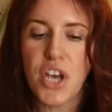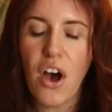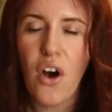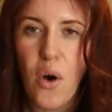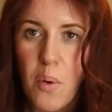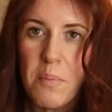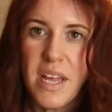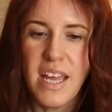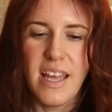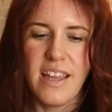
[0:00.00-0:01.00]
dome,
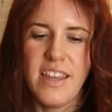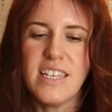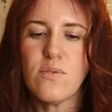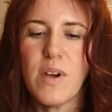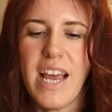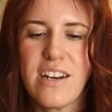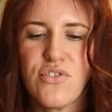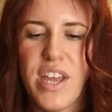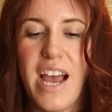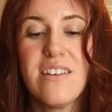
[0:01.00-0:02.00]
this one
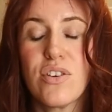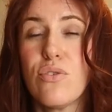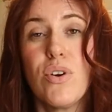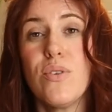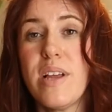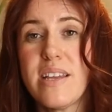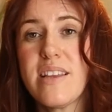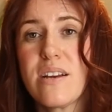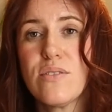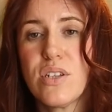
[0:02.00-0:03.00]
actually has a grow light
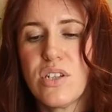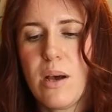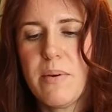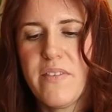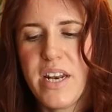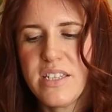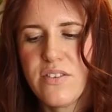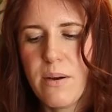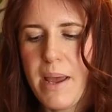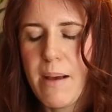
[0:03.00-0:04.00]
that goes on top of it. It's
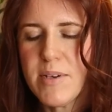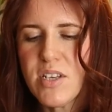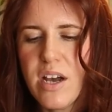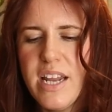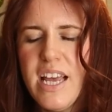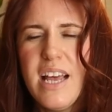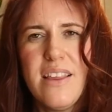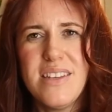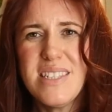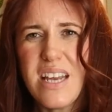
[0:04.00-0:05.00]
from Amazon.
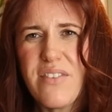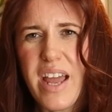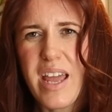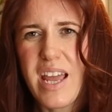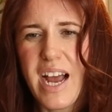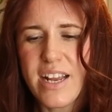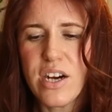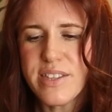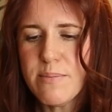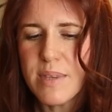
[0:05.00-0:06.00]
This stuff, I, I
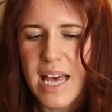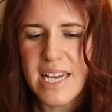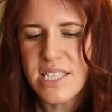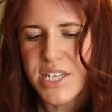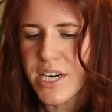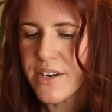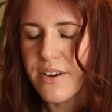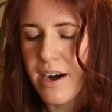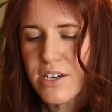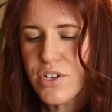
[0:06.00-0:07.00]
got them last year and
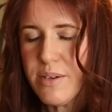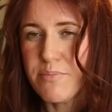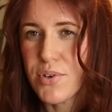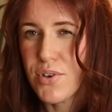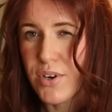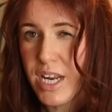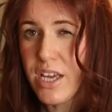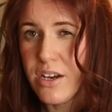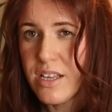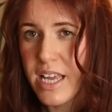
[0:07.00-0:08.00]
they're actually pretty
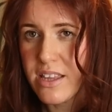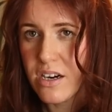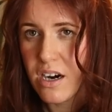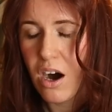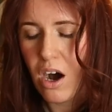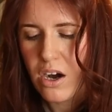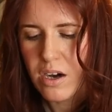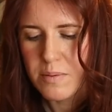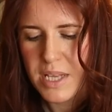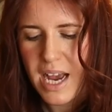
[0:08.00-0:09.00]
good. Like, they're
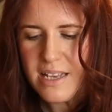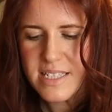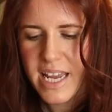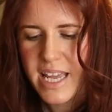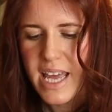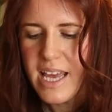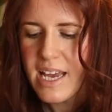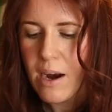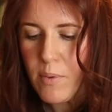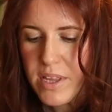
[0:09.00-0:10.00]
harder plastic.
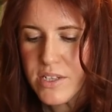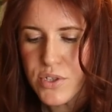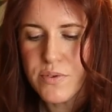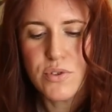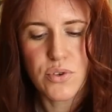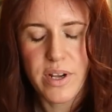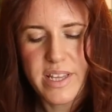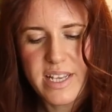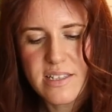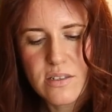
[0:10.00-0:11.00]
I really do enjoy
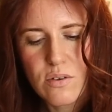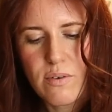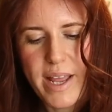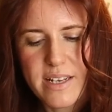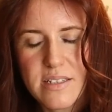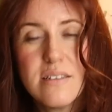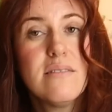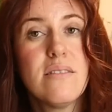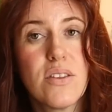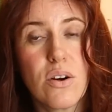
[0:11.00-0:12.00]
these quite
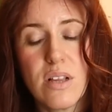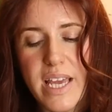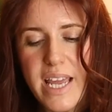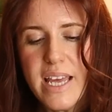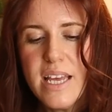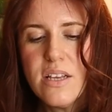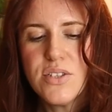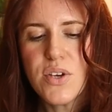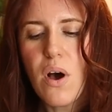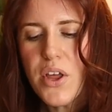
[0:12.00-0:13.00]
thoroughly.
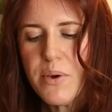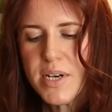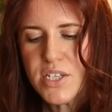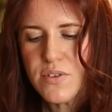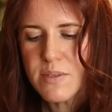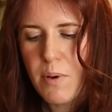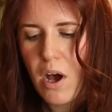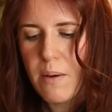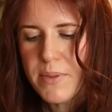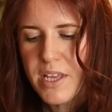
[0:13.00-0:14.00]
So all you want to do is
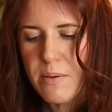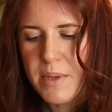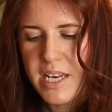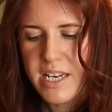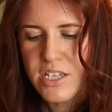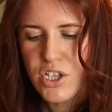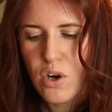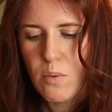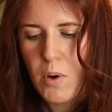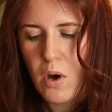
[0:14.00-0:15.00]
pop the humidity
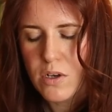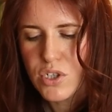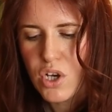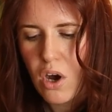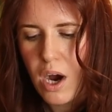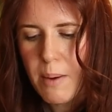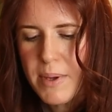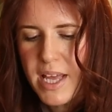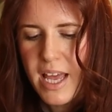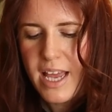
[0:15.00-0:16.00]
dome on top.